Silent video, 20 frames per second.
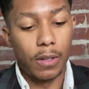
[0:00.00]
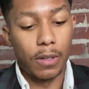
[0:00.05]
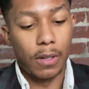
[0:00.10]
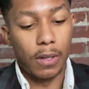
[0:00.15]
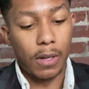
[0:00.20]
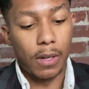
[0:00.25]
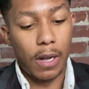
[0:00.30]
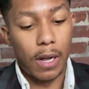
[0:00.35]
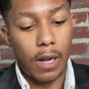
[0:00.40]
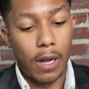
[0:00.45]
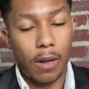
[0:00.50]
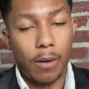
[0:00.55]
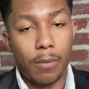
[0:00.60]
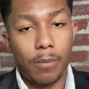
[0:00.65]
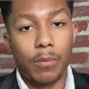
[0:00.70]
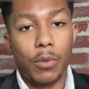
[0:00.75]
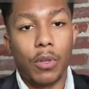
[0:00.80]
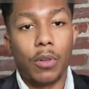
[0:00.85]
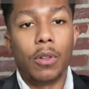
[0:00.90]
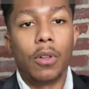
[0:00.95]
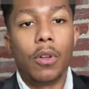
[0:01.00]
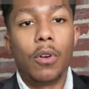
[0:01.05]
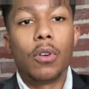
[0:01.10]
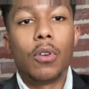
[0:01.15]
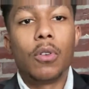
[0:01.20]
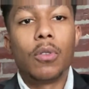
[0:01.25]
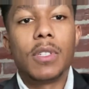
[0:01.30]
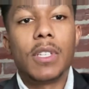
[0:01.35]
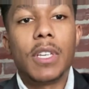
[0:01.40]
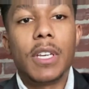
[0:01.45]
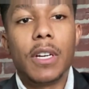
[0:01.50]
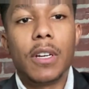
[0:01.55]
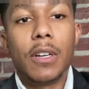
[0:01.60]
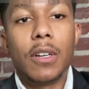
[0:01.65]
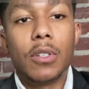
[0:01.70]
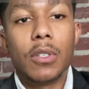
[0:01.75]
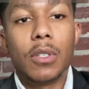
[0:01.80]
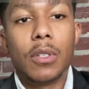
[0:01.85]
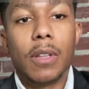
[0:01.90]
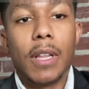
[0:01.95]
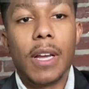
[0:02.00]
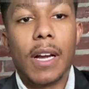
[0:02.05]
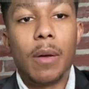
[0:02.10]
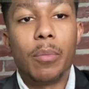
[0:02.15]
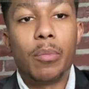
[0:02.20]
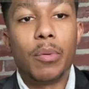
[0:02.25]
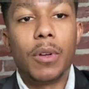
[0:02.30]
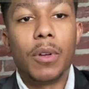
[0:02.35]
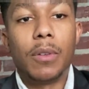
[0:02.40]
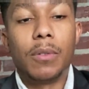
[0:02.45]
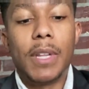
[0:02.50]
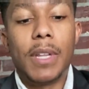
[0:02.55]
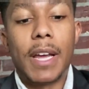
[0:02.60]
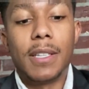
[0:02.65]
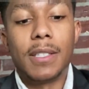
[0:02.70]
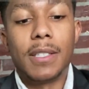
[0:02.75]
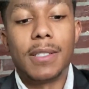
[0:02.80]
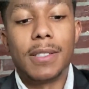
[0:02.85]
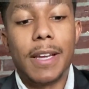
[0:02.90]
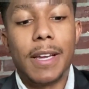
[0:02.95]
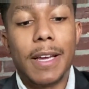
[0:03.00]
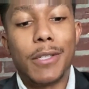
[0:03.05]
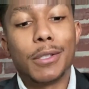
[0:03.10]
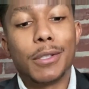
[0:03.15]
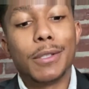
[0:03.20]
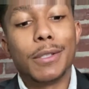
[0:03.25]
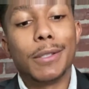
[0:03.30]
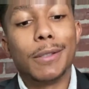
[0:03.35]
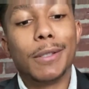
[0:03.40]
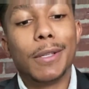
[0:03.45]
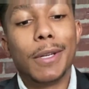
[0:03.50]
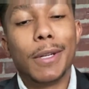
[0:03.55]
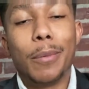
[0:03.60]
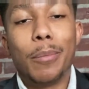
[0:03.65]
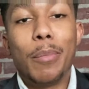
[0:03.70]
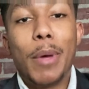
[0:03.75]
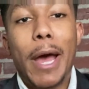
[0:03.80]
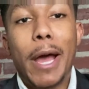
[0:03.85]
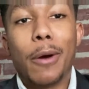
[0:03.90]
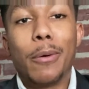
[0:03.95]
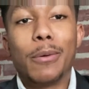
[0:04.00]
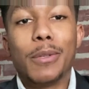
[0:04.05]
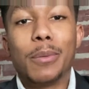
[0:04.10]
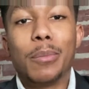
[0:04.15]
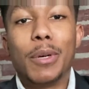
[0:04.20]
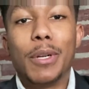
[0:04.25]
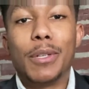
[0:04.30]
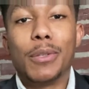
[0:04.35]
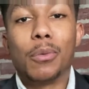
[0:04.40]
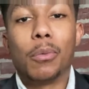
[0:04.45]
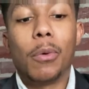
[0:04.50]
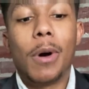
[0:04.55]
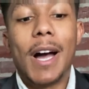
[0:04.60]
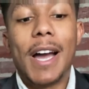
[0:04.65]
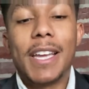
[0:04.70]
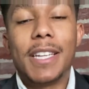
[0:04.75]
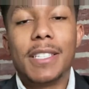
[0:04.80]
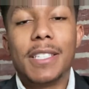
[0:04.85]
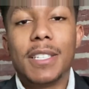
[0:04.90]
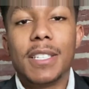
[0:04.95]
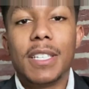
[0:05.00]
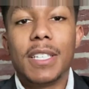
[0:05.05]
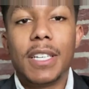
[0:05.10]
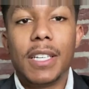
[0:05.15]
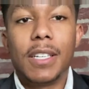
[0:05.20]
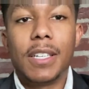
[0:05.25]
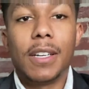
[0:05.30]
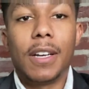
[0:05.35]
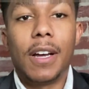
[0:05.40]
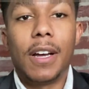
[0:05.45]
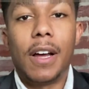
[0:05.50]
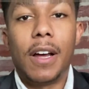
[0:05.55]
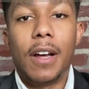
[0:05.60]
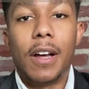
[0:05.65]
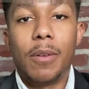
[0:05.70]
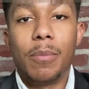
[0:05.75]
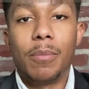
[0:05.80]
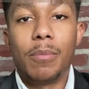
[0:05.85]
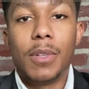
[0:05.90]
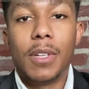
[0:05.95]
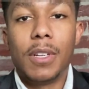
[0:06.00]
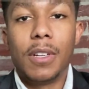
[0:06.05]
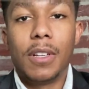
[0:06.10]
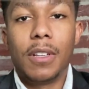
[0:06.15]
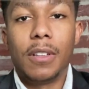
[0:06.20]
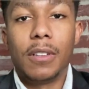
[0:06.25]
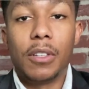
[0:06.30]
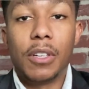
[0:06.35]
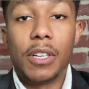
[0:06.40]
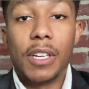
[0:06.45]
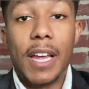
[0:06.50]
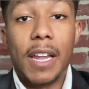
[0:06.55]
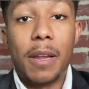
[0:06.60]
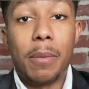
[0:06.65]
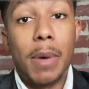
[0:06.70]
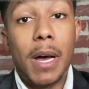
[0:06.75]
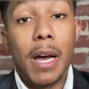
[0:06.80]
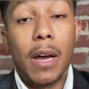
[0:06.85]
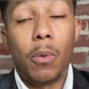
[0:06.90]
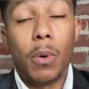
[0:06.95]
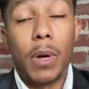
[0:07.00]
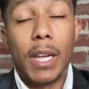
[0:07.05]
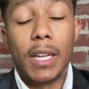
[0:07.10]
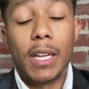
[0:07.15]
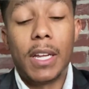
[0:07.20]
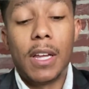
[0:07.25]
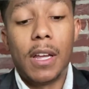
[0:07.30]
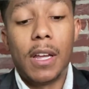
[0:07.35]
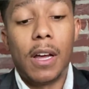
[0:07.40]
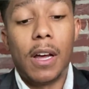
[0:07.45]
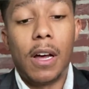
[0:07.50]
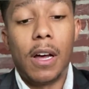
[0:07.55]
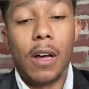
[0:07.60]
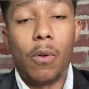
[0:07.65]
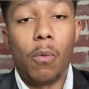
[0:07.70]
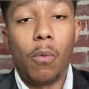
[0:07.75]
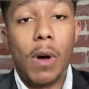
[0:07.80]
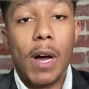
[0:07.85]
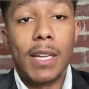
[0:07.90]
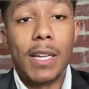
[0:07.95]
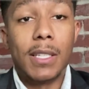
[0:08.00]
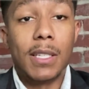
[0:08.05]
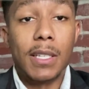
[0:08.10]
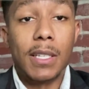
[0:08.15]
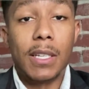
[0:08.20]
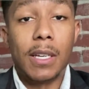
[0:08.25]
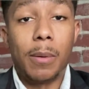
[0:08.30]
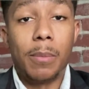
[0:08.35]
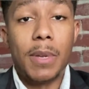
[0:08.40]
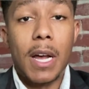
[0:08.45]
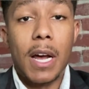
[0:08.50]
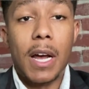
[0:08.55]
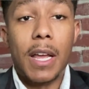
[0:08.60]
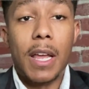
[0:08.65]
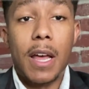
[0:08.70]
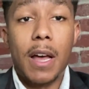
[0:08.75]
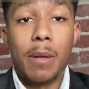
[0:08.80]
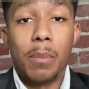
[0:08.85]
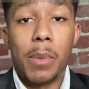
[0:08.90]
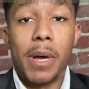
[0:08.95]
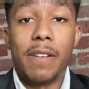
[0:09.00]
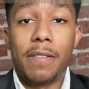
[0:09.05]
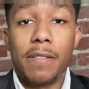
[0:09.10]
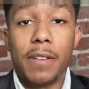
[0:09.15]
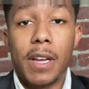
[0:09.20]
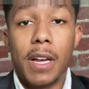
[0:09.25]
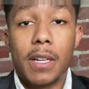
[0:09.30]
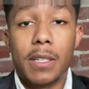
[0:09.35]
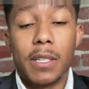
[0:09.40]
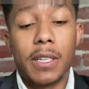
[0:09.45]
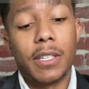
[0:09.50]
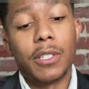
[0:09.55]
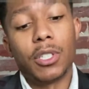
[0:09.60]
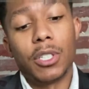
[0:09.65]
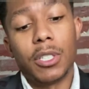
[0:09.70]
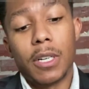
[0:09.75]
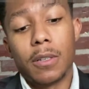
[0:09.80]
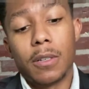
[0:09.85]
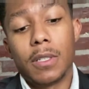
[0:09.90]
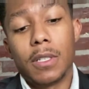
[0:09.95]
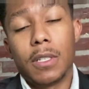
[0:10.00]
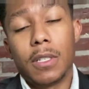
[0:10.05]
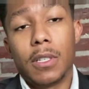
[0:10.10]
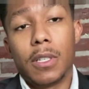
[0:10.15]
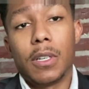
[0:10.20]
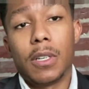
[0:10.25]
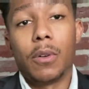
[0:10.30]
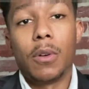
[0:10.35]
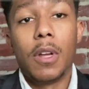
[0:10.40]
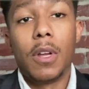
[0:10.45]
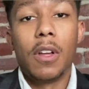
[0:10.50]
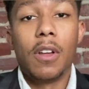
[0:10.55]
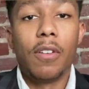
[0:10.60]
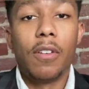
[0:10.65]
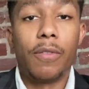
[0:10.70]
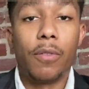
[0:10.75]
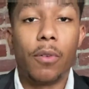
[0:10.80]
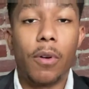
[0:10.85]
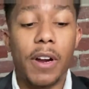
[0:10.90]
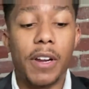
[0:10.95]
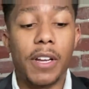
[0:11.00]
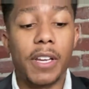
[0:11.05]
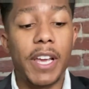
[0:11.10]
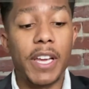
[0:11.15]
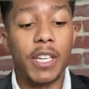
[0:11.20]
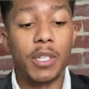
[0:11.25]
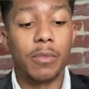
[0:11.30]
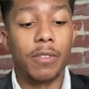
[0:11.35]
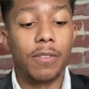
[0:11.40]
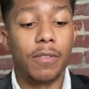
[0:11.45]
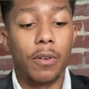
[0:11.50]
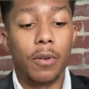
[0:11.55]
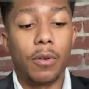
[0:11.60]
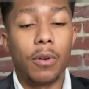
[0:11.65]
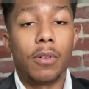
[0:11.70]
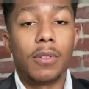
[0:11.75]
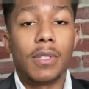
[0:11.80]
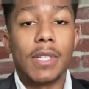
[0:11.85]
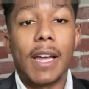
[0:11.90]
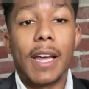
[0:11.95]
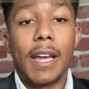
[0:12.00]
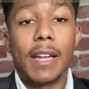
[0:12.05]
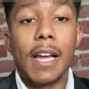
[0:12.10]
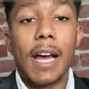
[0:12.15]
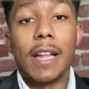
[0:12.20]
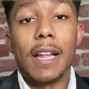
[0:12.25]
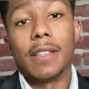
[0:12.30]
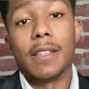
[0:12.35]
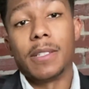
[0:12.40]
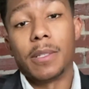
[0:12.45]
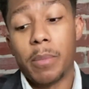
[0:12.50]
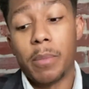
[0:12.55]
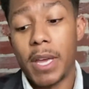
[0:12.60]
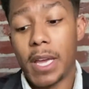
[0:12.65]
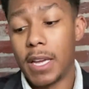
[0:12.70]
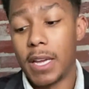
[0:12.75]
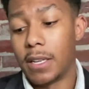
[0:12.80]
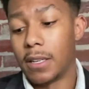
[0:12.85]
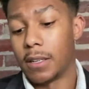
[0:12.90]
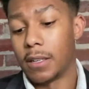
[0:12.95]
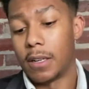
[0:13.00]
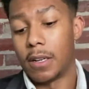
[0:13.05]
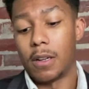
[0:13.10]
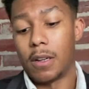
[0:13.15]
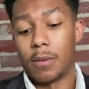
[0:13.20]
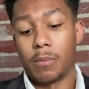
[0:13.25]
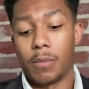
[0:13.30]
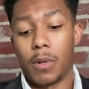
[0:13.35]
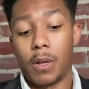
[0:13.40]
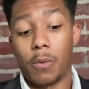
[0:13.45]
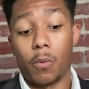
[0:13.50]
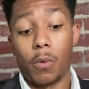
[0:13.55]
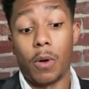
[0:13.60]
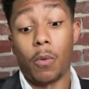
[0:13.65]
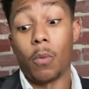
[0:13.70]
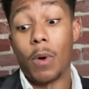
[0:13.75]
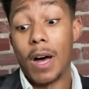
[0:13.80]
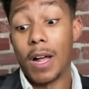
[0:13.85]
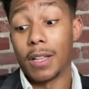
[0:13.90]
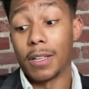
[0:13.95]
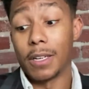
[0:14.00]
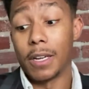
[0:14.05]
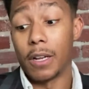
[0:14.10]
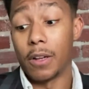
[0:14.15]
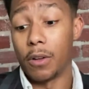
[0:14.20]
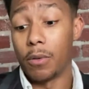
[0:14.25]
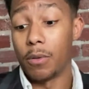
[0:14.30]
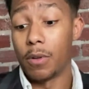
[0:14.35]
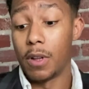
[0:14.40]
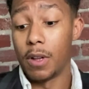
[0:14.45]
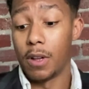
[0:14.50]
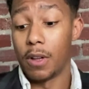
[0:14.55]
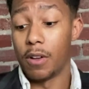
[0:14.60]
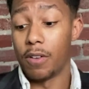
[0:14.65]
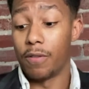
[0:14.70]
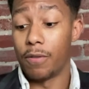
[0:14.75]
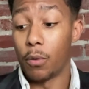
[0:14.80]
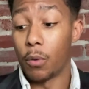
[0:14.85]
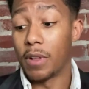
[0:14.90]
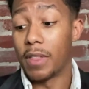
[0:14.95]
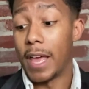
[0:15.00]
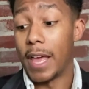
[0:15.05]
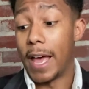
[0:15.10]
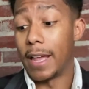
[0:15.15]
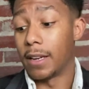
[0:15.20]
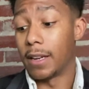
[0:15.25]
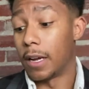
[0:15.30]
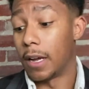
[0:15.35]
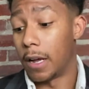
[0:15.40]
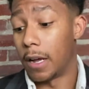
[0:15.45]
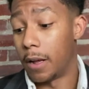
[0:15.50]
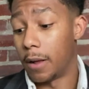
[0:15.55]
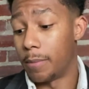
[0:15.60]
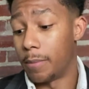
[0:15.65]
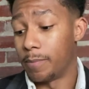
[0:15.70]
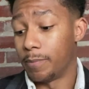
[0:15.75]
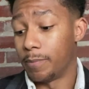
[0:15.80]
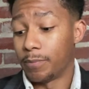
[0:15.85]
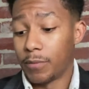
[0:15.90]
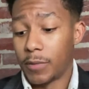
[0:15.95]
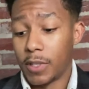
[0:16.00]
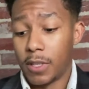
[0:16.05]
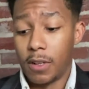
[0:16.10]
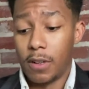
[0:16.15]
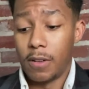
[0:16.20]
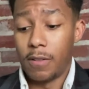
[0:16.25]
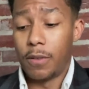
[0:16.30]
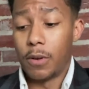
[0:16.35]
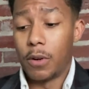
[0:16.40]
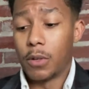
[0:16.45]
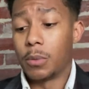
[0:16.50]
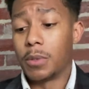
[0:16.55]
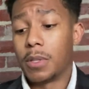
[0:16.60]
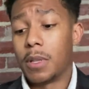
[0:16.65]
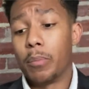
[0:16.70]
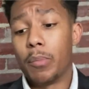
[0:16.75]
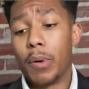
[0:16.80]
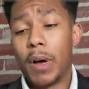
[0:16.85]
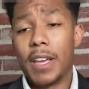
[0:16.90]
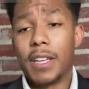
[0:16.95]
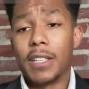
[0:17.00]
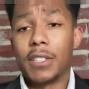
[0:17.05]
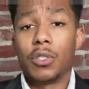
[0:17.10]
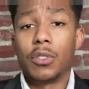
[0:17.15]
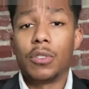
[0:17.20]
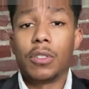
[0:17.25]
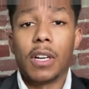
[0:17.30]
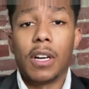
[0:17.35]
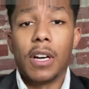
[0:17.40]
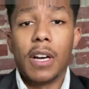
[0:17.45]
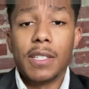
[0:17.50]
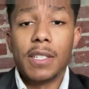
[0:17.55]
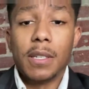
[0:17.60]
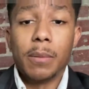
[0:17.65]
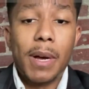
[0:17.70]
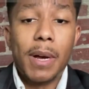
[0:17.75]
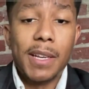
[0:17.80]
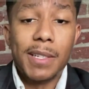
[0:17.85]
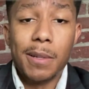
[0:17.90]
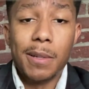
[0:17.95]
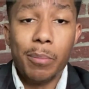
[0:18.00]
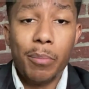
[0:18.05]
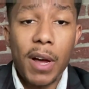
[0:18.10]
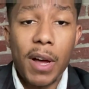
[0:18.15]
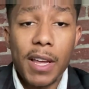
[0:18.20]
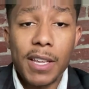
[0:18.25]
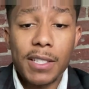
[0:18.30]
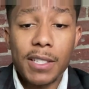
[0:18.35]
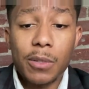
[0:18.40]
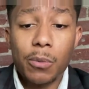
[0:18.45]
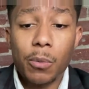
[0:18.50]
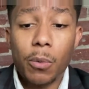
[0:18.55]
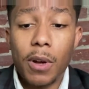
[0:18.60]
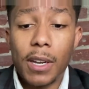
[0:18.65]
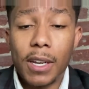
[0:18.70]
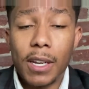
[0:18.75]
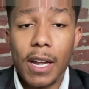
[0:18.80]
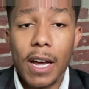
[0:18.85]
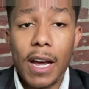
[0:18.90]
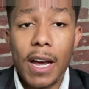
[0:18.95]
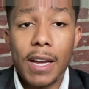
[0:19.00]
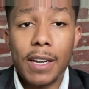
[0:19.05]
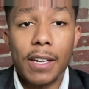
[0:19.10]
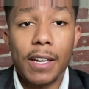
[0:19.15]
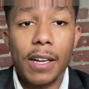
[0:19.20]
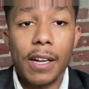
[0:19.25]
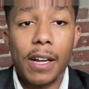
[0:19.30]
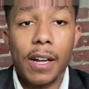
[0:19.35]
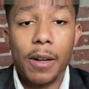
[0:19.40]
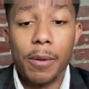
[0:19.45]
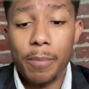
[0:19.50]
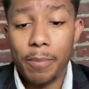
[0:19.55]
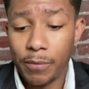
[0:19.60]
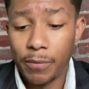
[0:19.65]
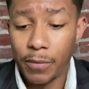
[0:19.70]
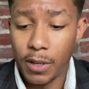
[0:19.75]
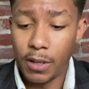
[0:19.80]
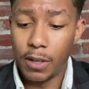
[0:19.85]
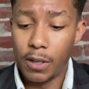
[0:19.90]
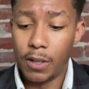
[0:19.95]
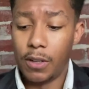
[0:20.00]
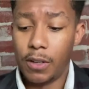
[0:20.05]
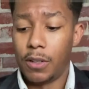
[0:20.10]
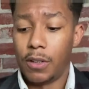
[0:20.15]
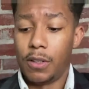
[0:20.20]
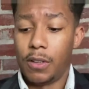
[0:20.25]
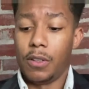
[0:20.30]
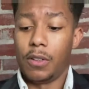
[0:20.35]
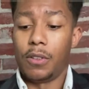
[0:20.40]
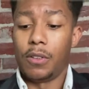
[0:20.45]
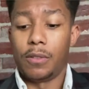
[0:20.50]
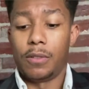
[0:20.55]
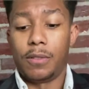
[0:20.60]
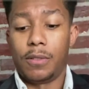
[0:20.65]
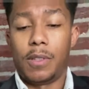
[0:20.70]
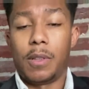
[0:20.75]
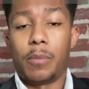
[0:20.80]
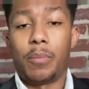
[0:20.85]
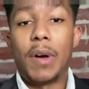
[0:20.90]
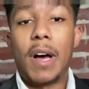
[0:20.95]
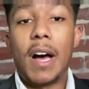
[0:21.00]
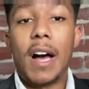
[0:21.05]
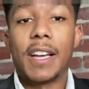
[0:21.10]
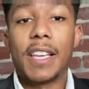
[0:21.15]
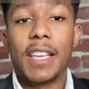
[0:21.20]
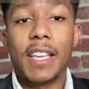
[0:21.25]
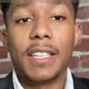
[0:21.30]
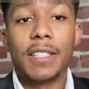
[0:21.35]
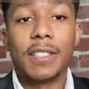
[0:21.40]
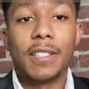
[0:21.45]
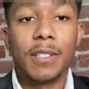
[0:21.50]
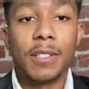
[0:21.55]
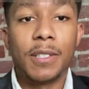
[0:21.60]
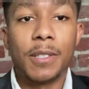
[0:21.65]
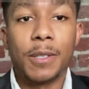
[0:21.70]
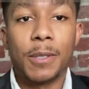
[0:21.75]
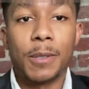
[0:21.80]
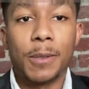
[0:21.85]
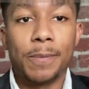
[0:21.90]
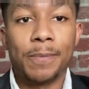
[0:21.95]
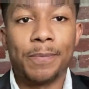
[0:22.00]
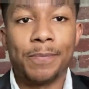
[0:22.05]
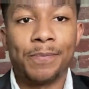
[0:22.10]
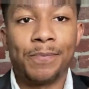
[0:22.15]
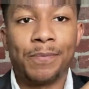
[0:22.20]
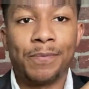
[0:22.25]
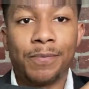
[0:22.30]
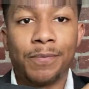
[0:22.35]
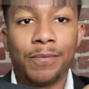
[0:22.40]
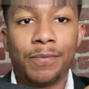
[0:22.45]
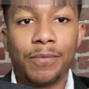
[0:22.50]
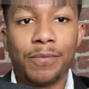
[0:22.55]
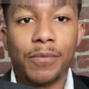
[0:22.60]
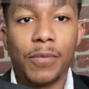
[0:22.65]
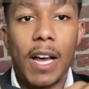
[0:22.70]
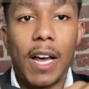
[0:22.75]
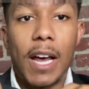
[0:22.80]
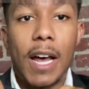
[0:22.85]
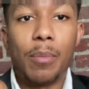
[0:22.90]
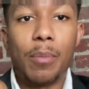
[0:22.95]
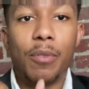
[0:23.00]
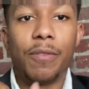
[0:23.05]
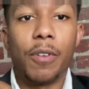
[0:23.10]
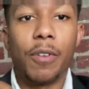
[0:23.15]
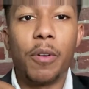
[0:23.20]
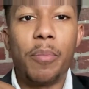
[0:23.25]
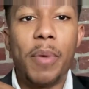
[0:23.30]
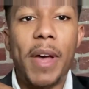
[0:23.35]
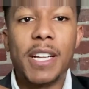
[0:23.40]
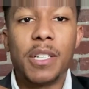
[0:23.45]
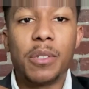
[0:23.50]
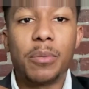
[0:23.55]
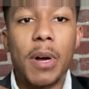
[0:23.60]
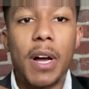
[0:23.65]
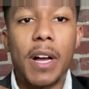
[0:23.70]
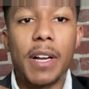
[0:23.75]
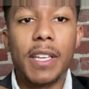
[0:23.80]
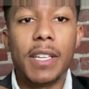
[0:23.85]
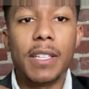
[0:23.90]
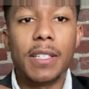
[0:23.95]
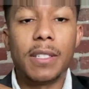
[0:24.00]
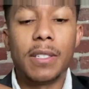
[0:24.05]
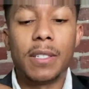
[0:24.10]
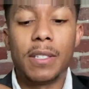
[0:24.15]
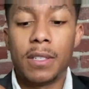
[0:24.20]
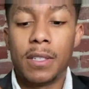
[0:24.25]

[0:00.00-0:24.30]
um, your logos here. So like I put, that's actually backwards, but it's Y and C. Um, looking at it my way, uh, Y and C, I'm Yahya, and my fiance is Chelsea. So for our engagement photos, I had got this made um, a, a while ago for that. Um, As far as with the buttons, you can customize the buttons and whatnot. Um, the pockets, I prefer patch pockets.